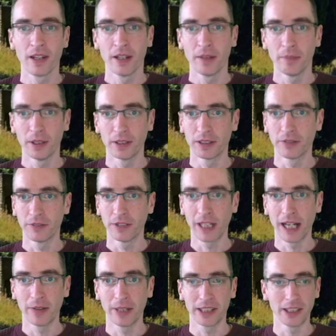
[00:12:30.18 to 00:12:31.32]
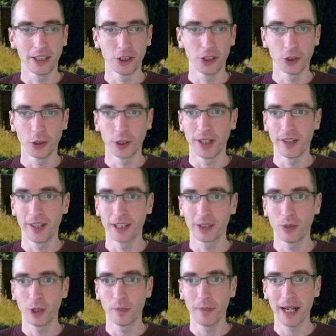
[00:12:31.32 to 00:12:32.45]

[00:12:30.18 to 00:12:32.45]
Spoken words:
but for now let's enjoy this one.